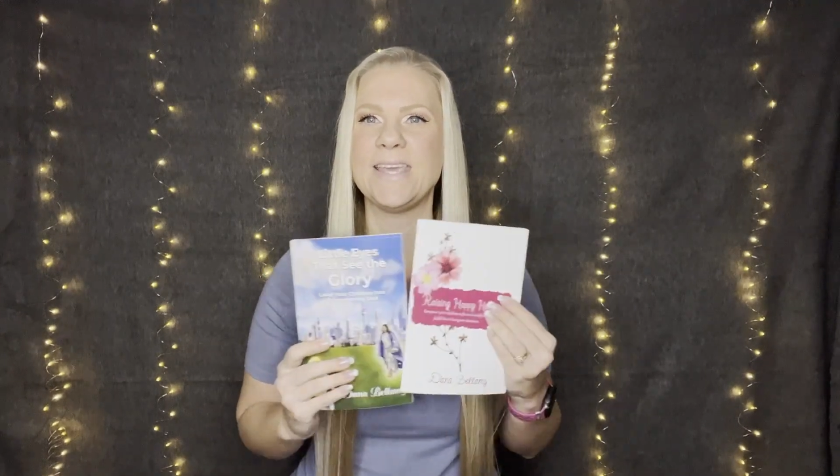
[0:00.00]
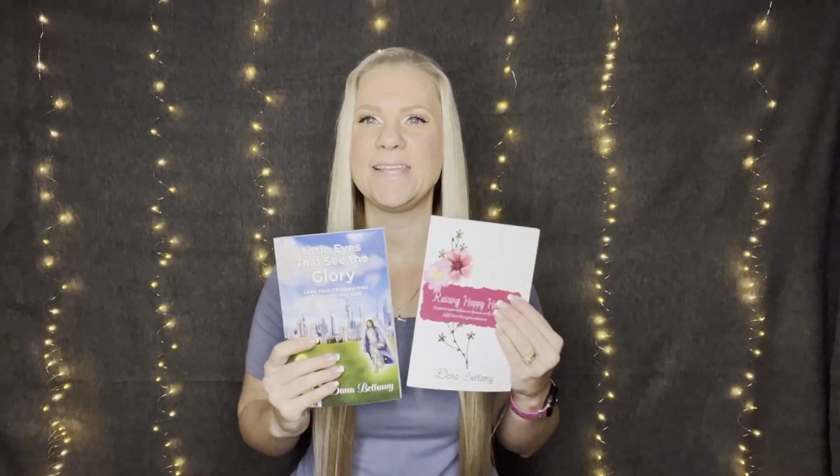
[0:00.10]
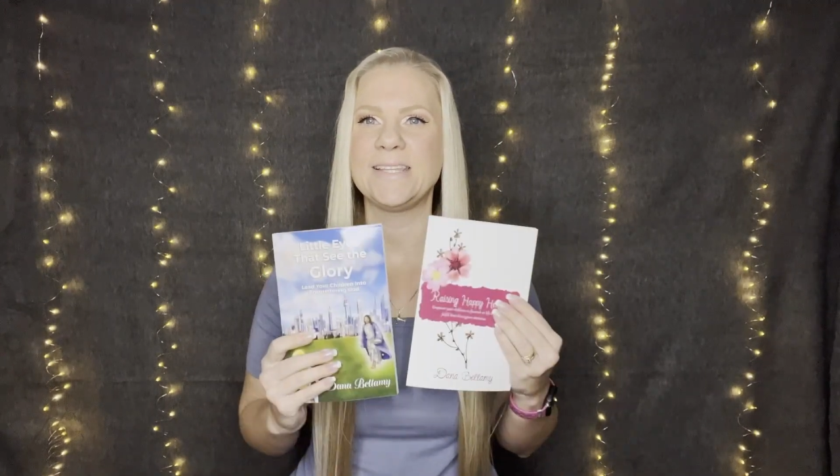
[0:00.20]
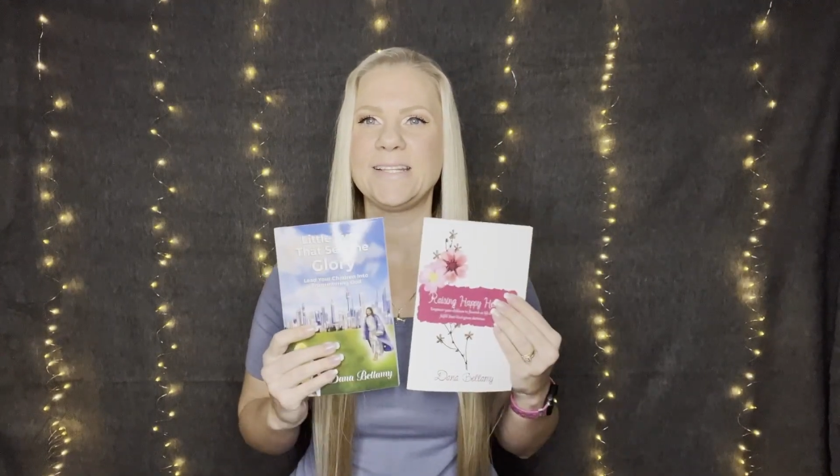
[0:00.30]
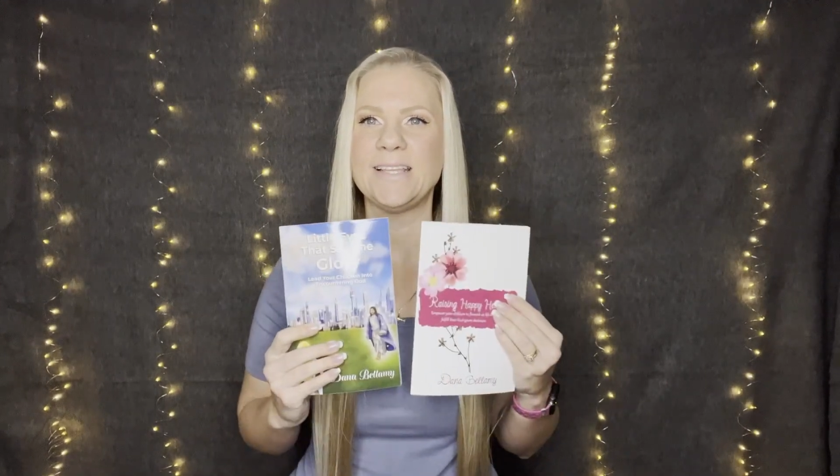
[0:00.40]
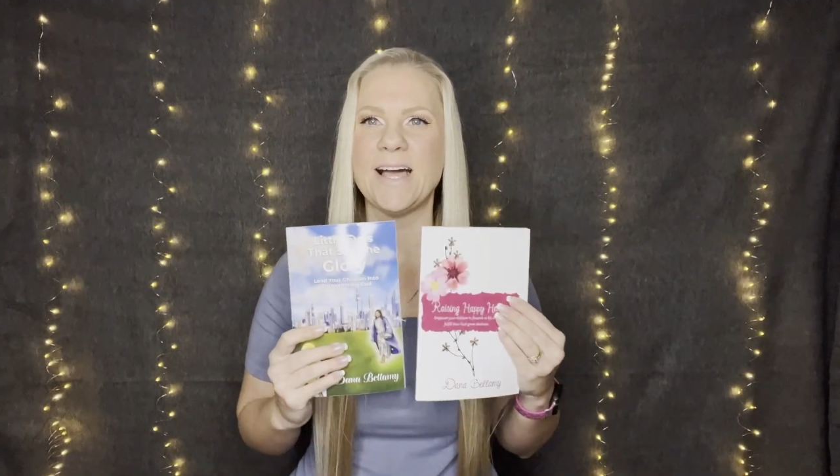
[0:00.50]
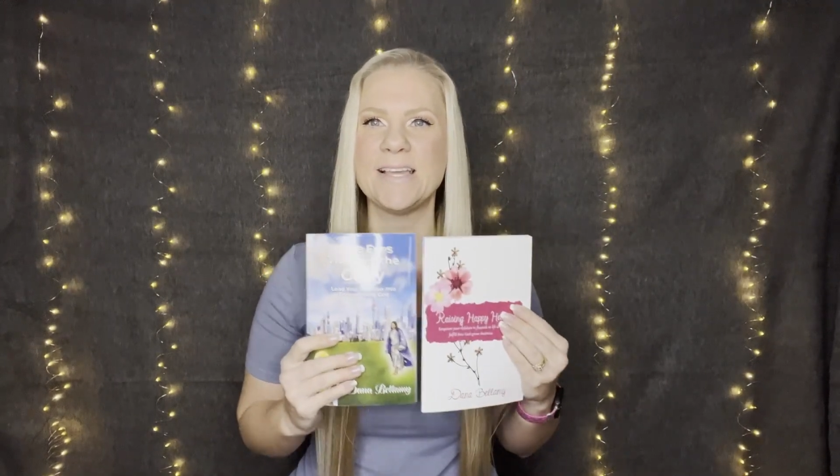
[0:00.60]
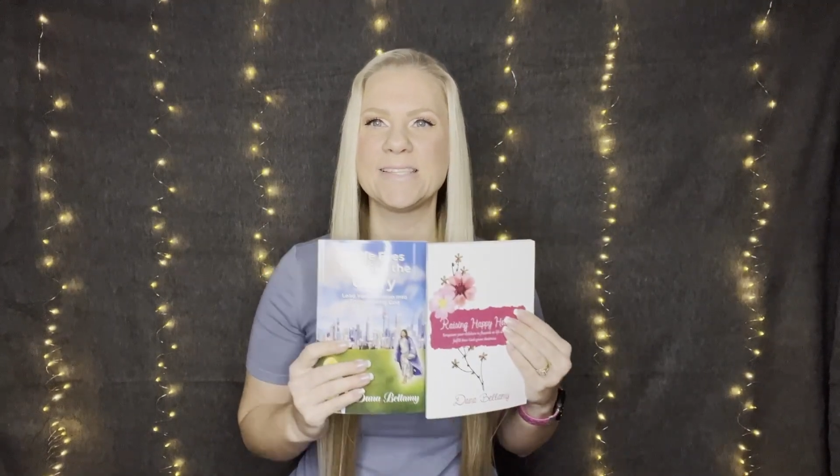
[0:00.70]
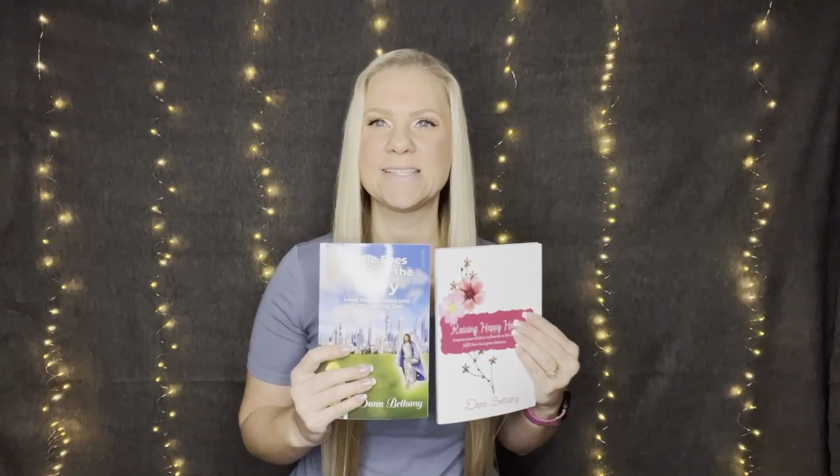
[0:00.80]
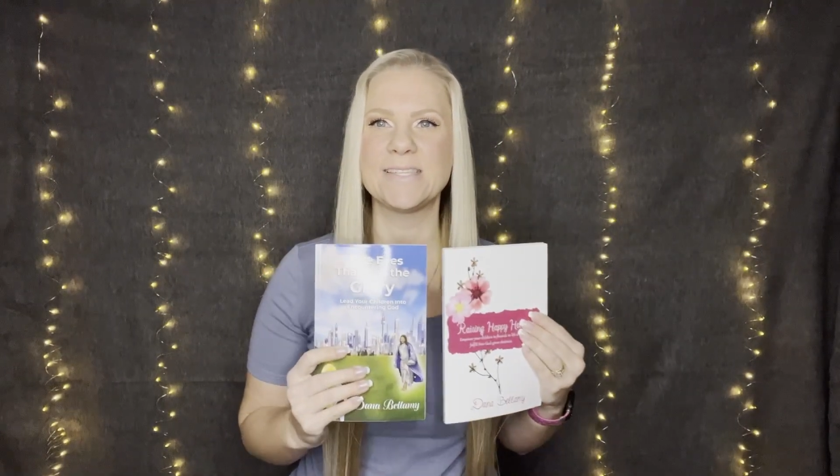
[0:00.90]
and Little
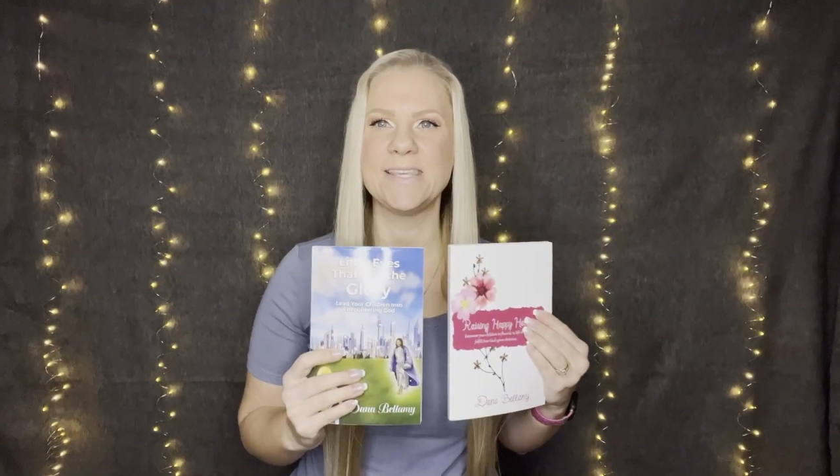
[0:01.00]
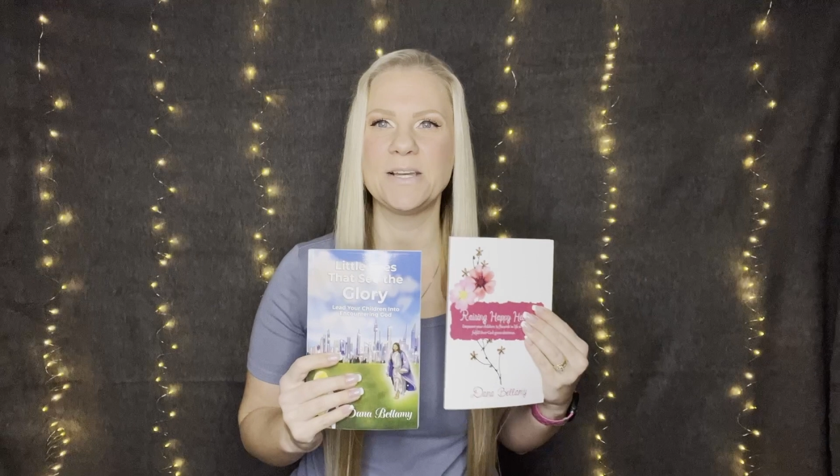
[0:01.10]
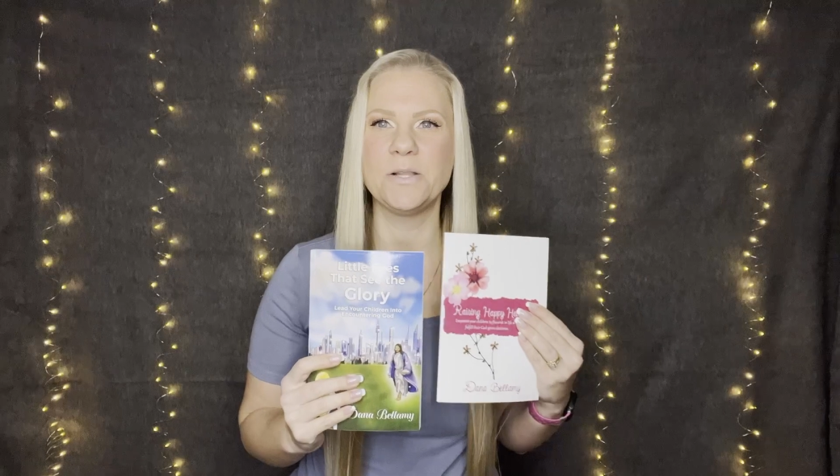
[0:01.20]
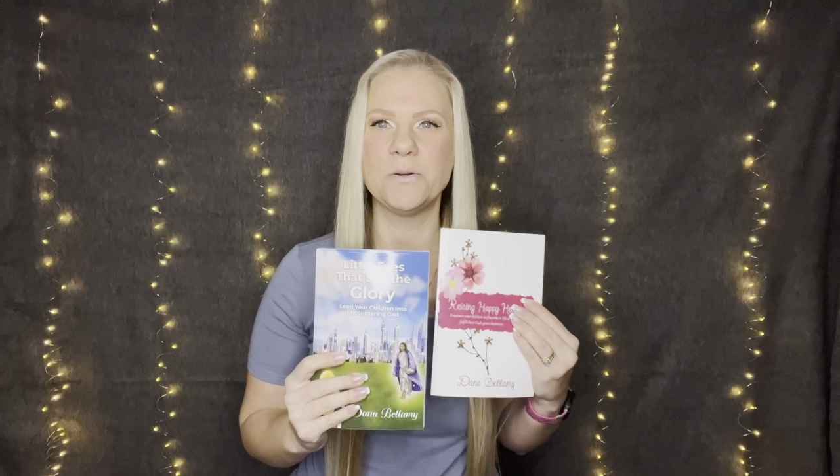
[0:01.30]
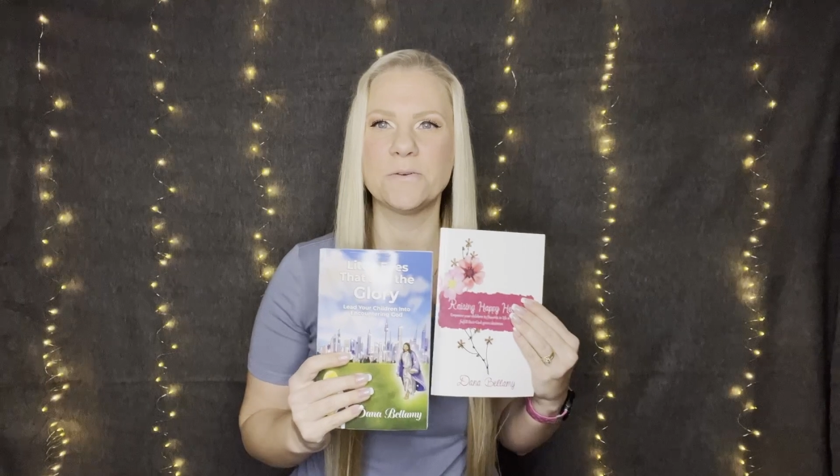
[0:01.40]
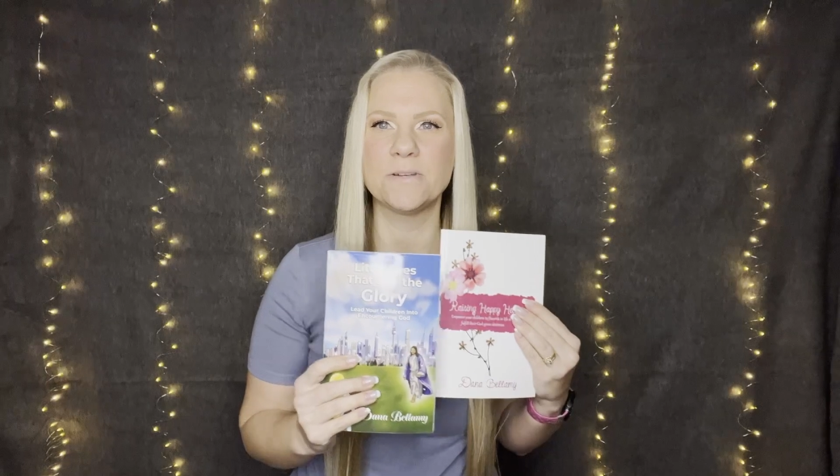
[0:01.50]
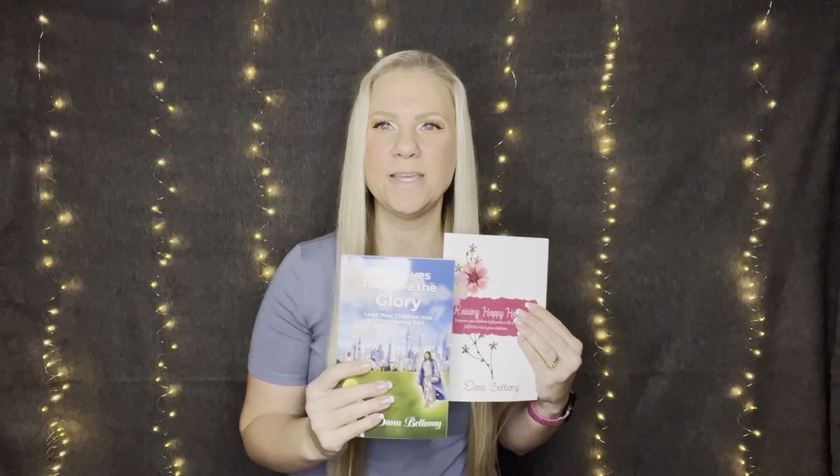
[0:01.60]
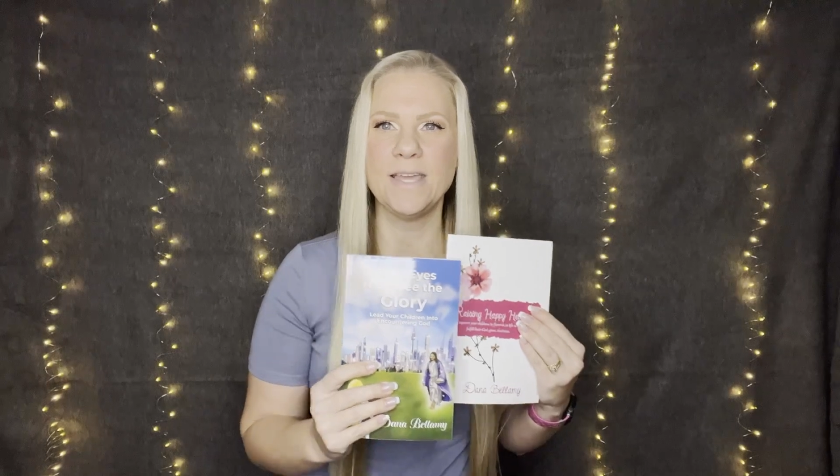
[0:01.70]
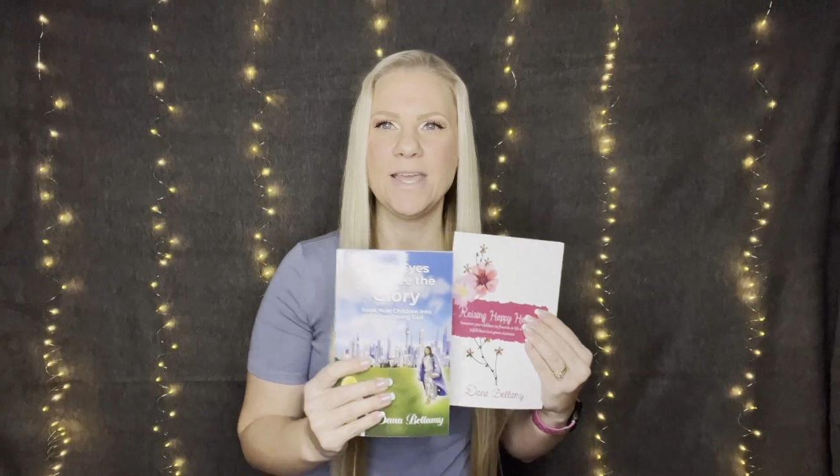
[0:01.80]
Eyes That See the Glory.